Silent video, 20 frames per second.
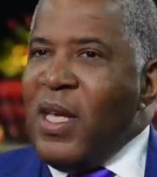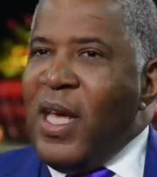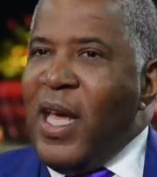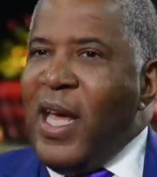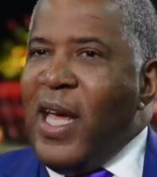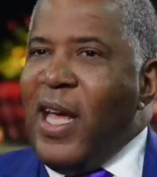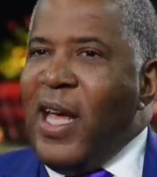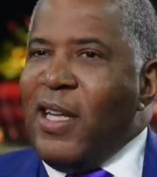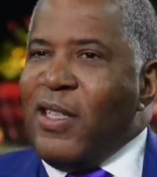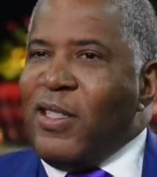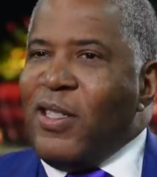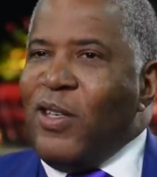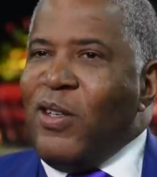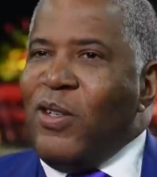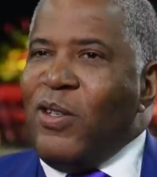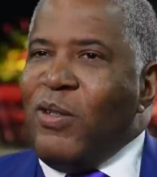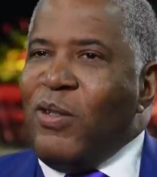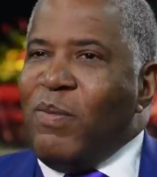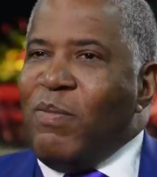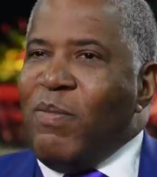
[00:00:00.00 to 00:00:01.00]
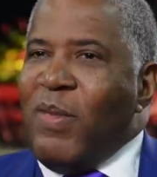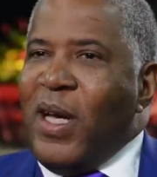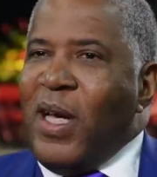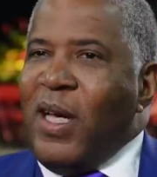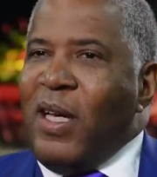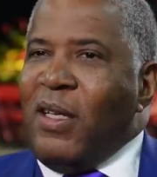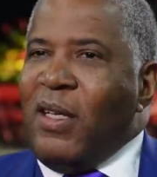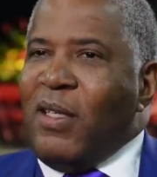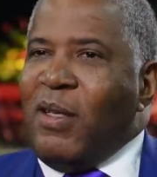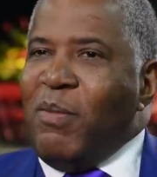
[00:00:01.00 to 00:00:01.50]
And so
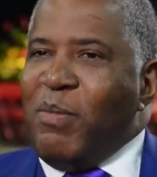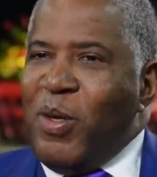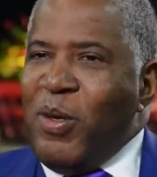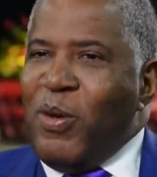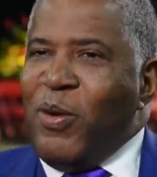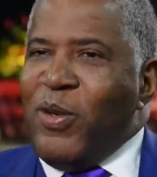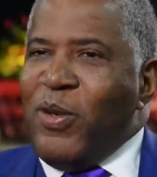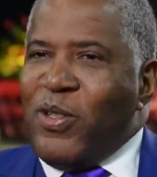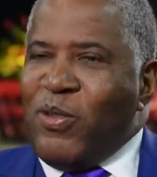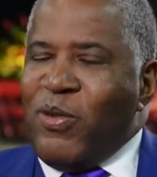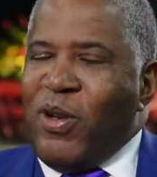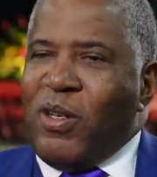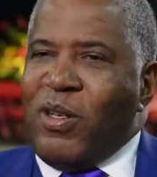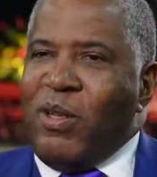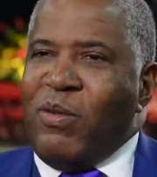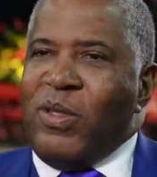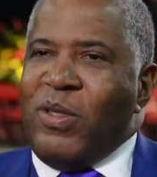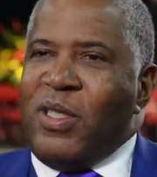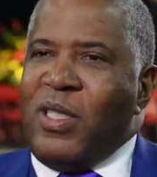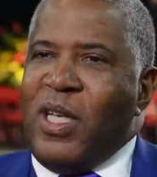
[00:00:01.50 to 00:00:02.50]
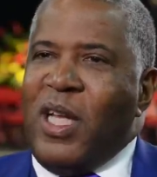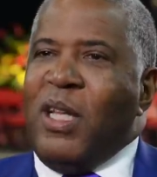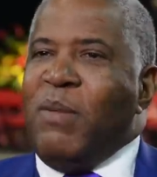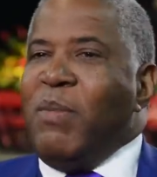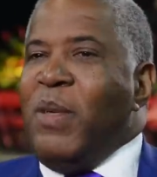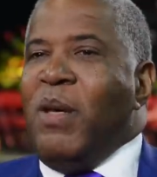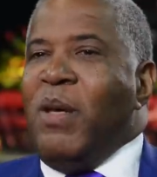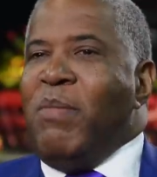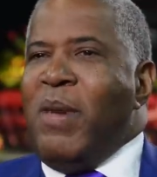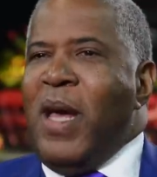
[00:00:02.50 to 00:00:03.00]
my computer instructor was
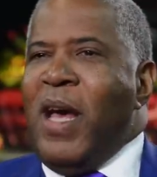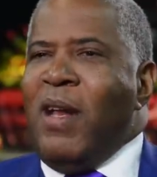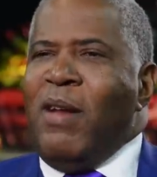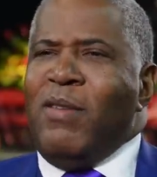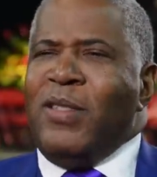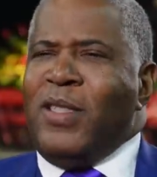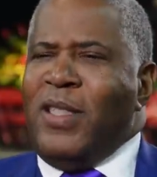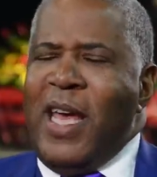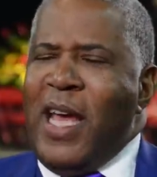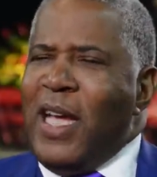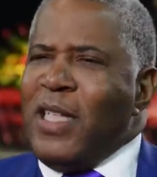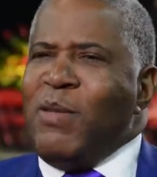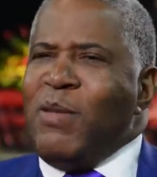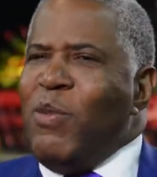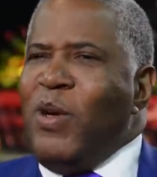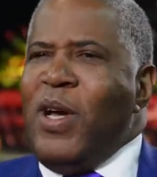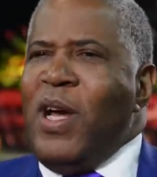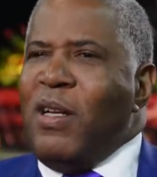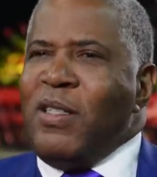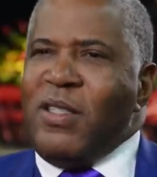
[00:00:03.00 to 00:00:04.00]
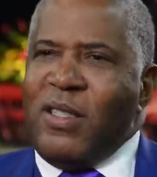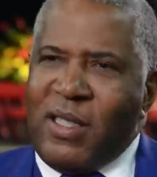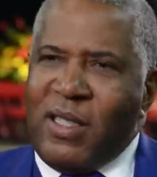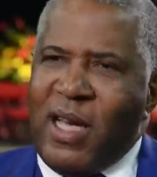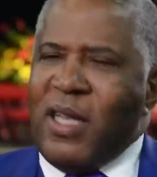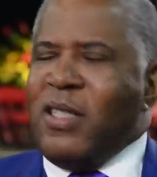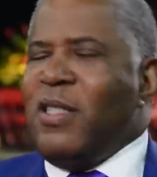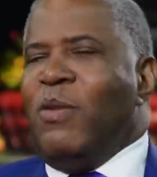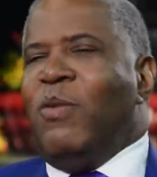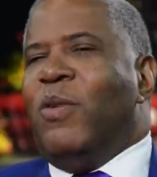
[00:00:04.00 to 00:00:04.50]
telling me about, I was asking, well, how does this
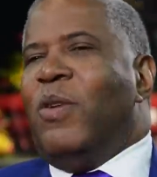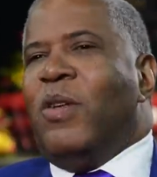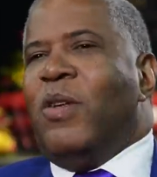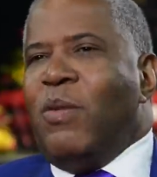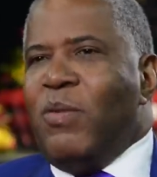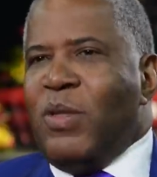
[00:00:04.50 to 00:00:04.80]
actually work?